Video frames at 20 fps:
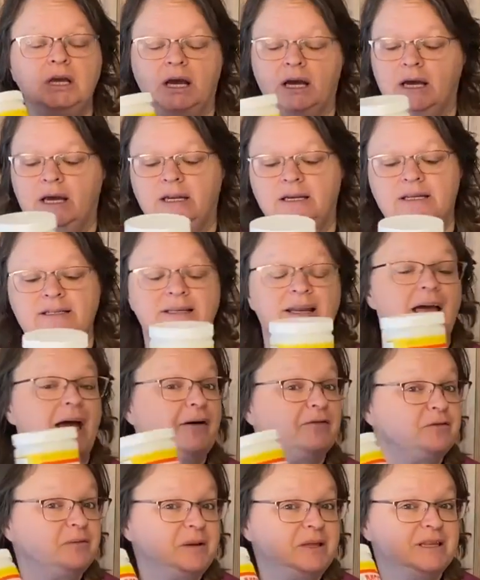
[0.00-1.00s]
Uh, doesn't
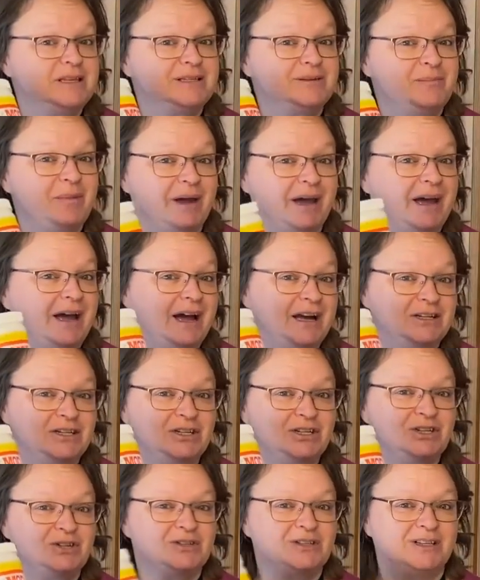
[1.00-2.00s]
have to be this big, I
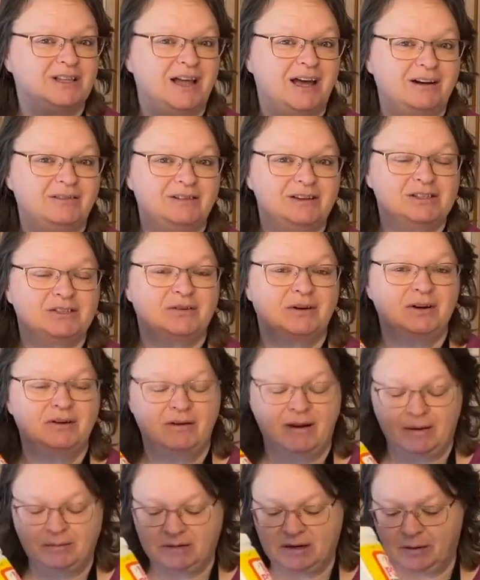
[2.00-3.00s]
just use a lot of it, so I
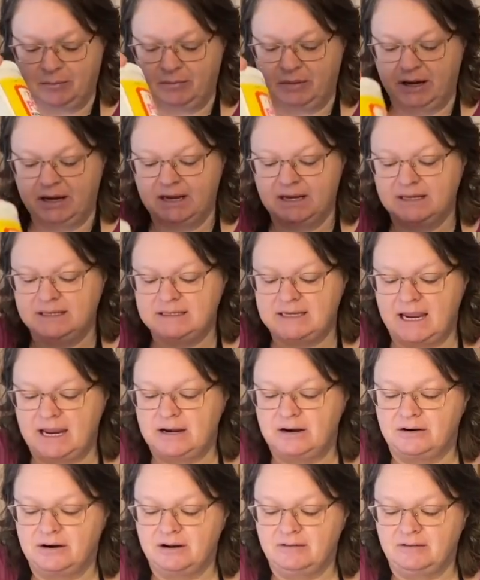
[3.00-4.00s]
grabbed a big
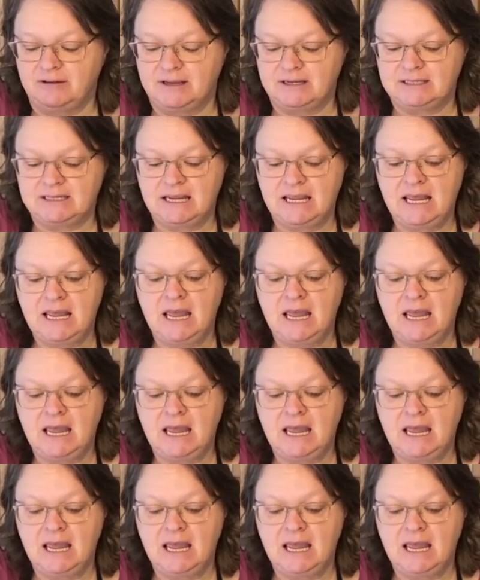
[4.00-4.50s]
container of it.